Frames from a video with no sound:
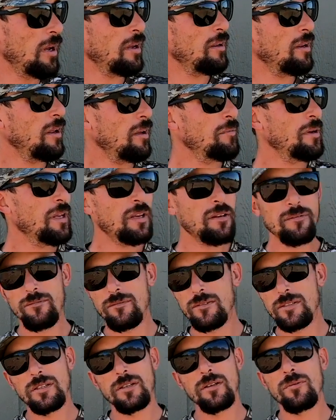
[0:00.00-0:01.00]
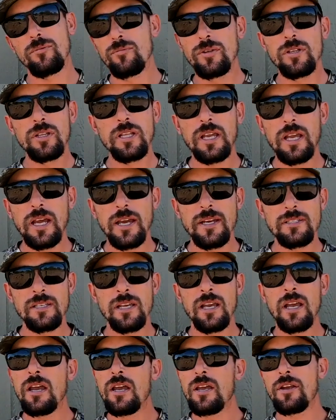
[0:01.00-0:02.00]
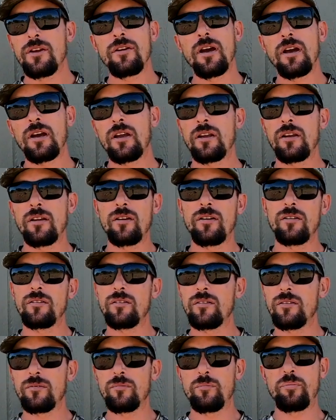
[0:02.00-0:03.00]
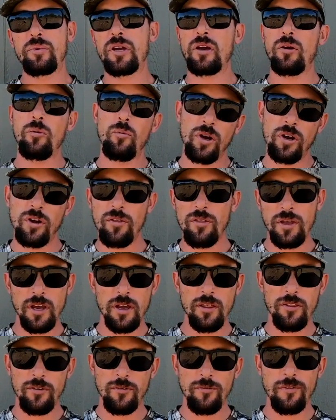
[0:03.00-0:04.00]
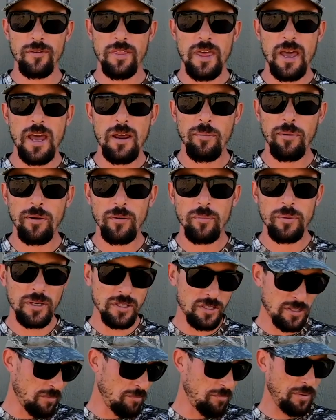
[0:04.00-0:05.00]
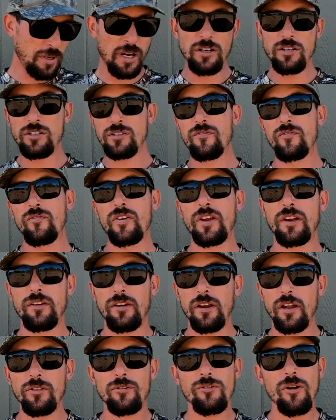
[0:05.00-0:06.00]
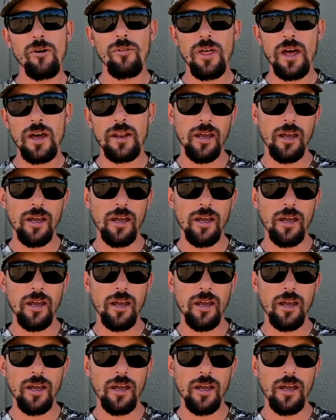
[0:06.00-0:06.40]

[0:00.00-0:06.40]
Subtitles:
I mean, really guys, you're not gonna pick one or the other for that purpose, but I just figured I'd throw that